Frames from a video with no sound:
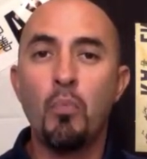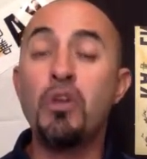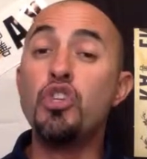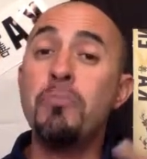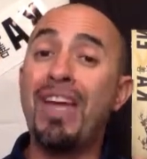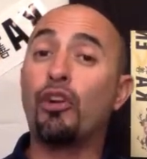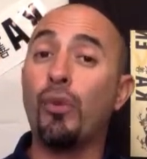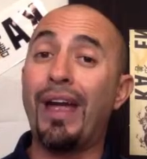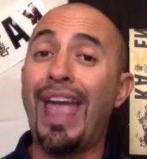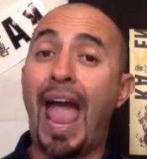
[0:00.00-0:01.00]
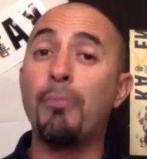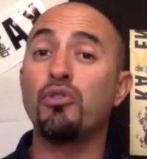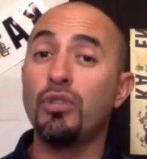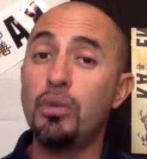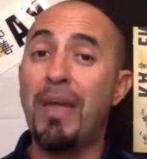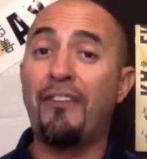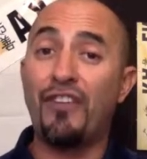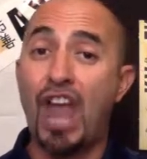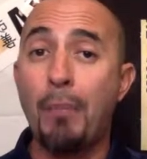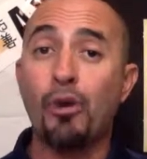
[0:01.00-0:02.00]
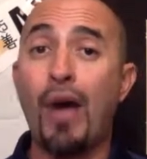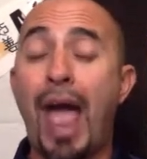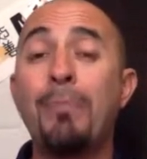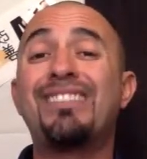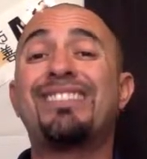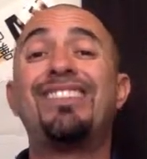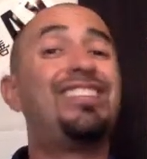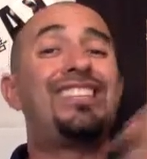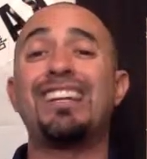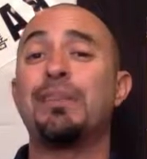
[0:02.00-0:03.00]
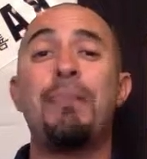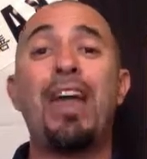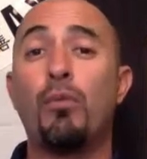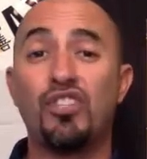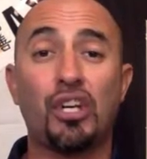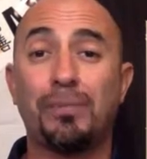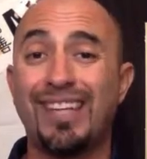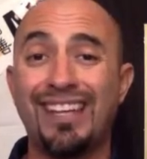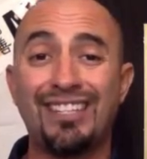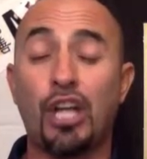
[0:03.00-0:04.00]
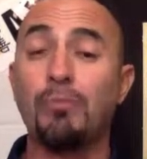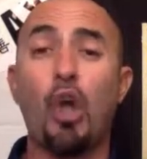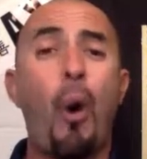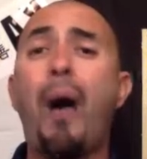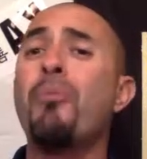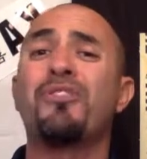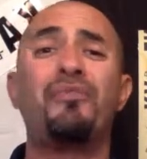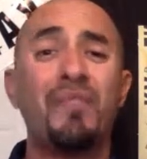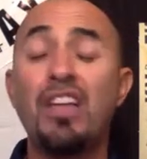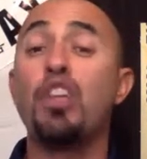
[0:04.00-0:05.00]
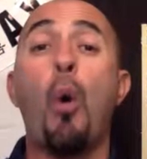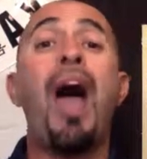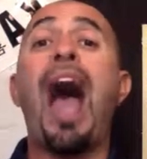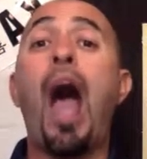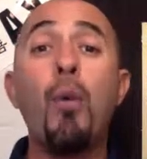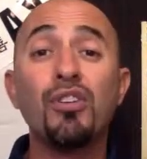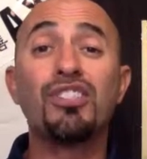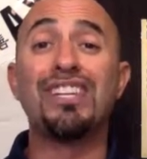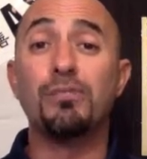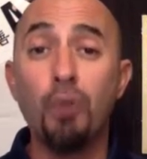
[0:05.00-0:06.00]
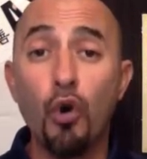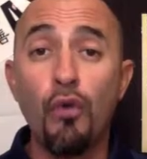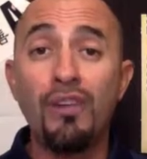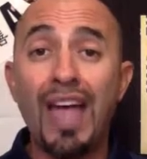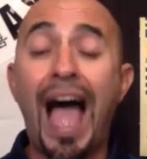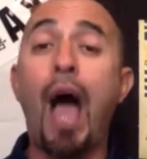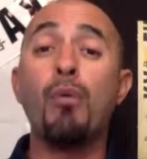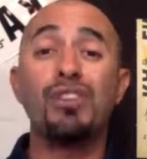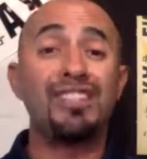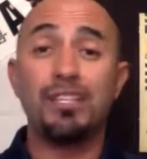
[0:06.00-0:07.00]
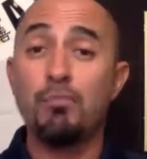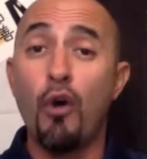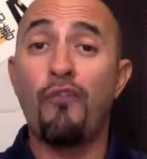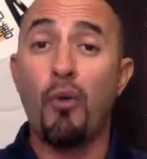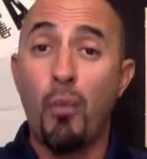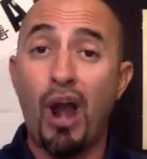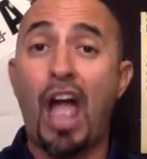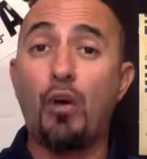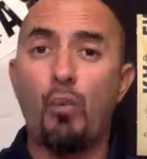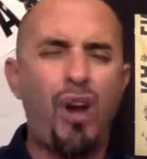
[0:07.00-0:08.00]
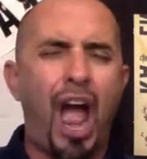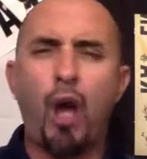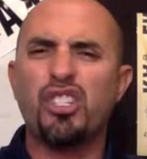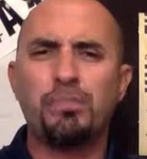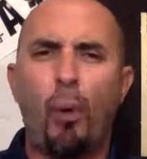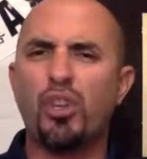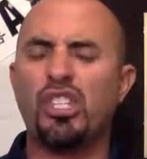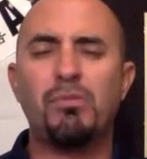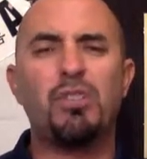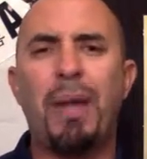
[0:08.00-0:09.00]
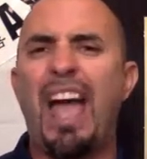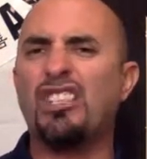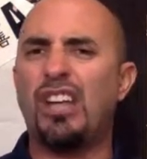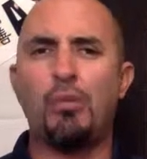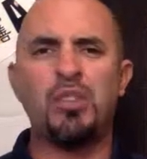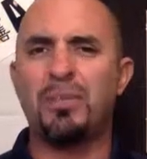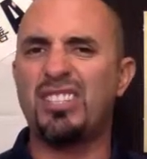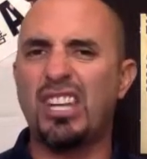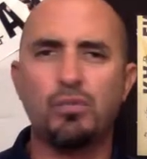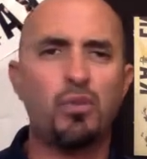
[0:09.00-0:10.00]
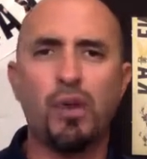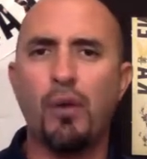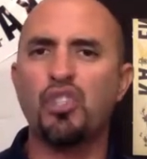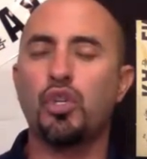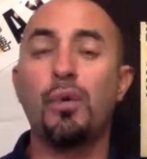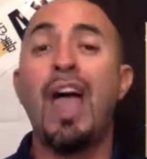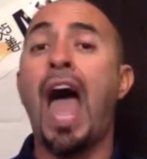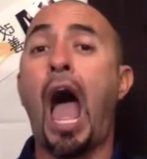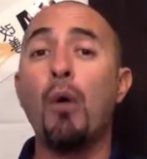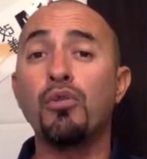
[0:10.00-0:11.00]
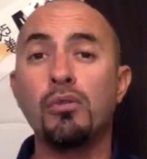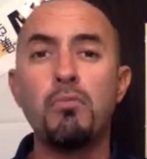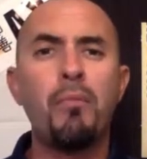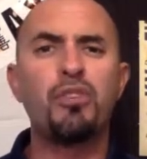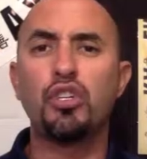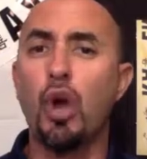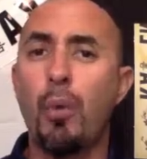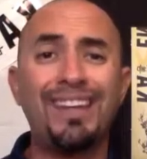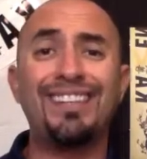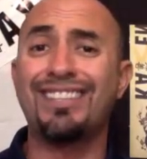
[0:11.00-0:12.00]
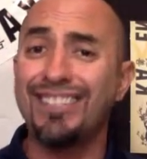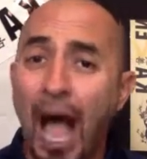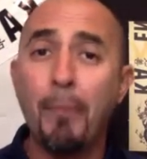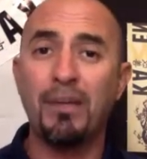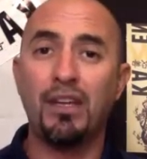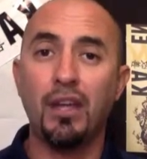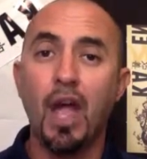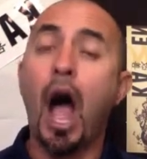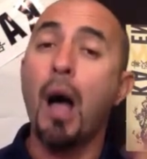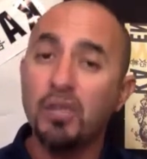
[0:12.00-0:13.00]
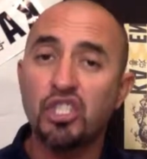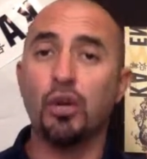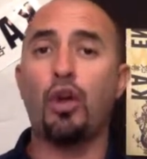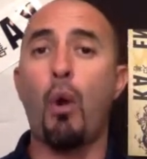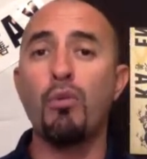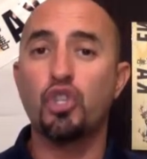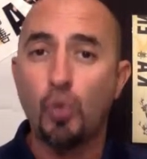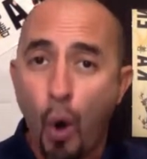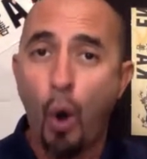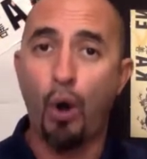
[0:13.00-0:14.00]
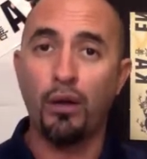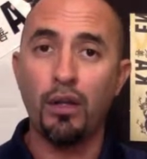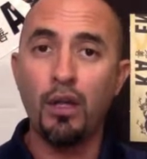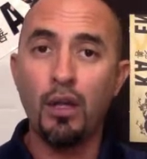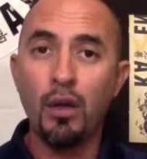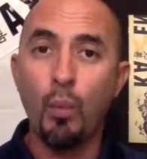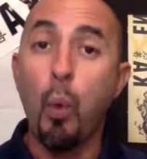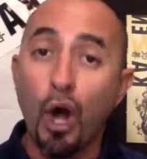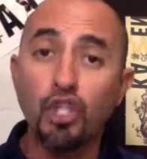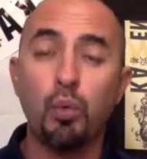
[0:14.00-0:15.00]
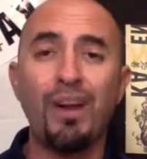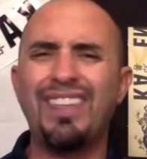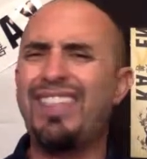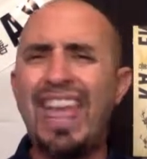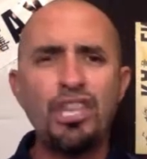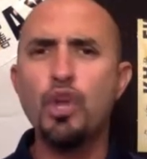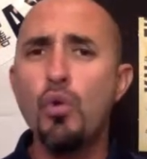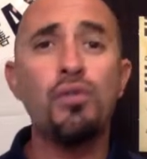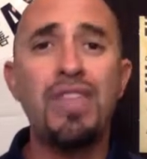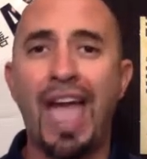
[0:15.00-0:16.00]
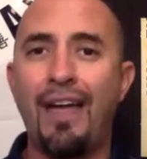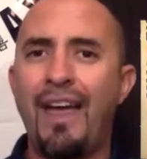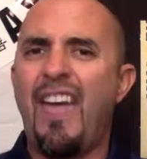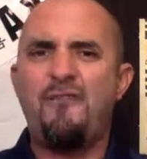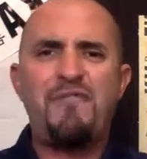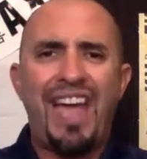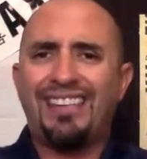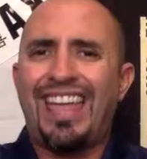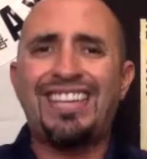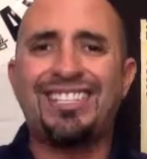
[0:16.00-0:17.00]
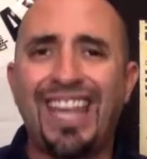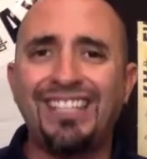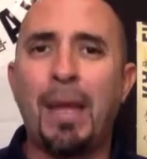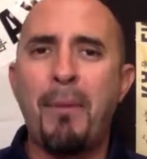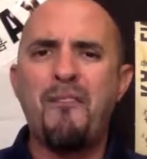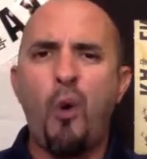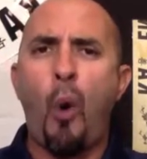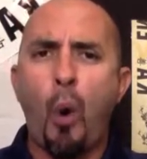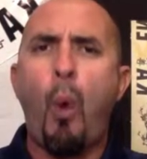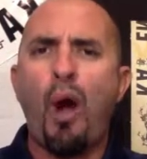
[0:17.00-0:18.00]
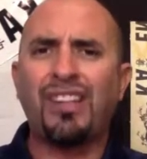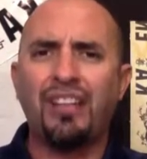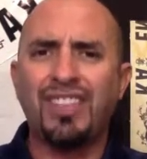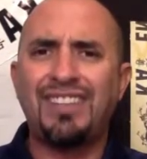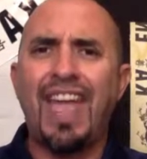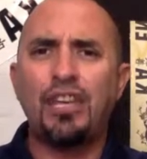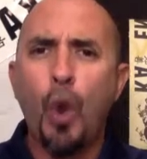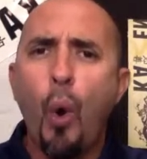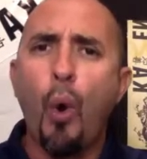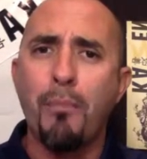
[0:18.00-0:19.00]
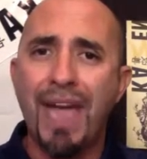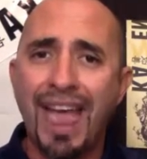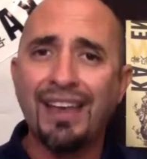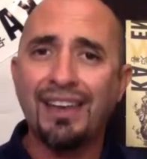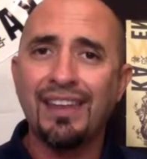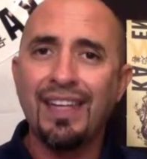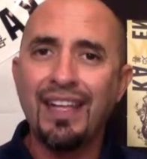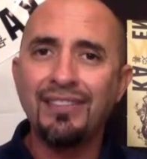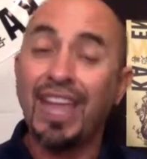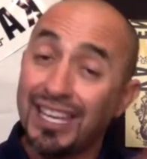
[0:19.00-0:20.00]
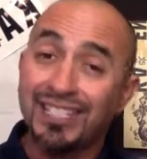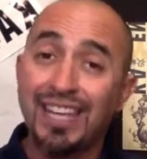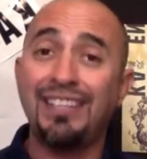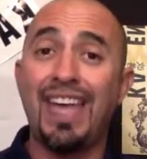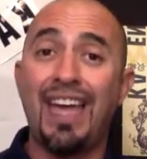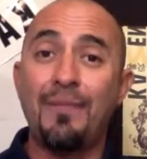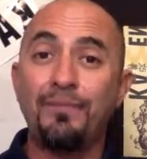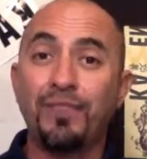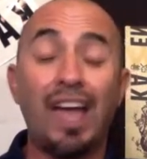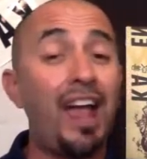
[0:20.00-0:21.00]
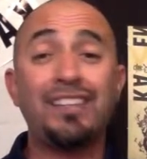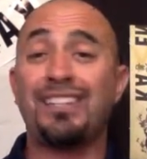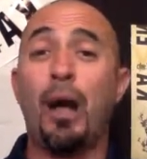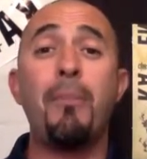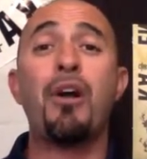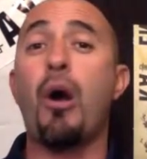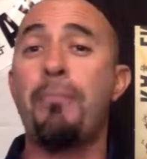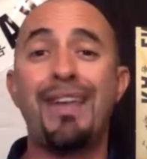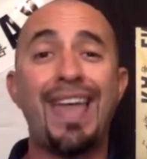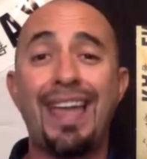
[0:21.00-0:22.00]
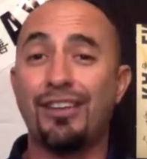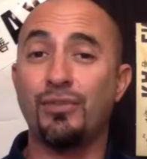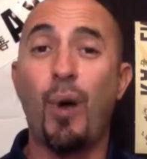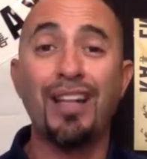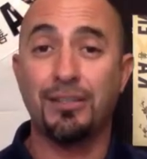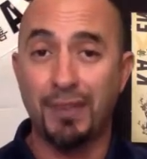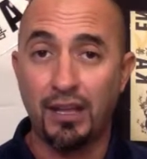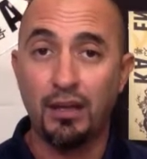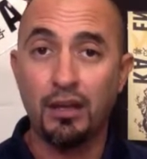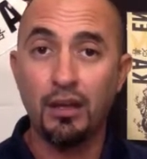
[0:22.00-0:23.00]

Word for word: When you make great habits, when you make phenomenal habits, it doesn't matter what circumstances come. Yo, I was Yo, I was dismoved. I was dismoved from where I where I just poured so much passion. I was obsessed with what I was doing. I was removed, but you know what? It didn't stop me. I'm still going strong. 120. They knew that. In fact, they said that before I walked out the dang door, man. They said that. And I said, I'm going to go bananas. Watch me.